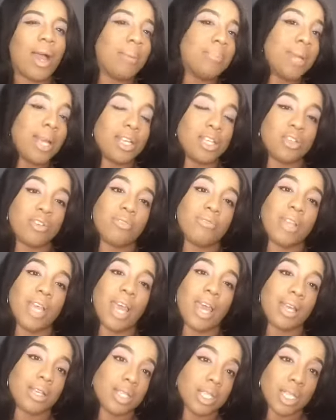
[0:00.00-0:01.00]
I'm not sure if they
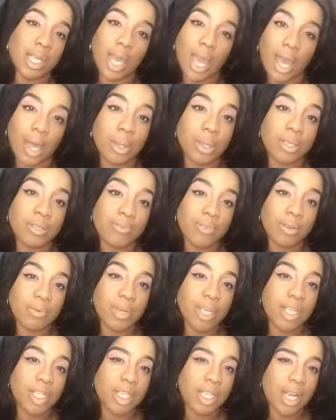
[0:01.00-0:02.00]
actually had this
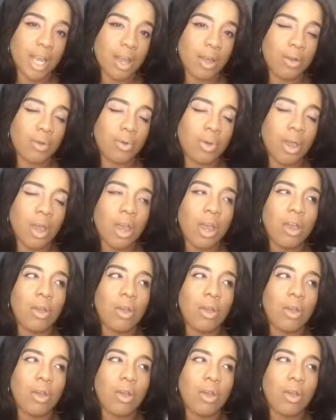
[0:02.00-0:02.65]
foundation out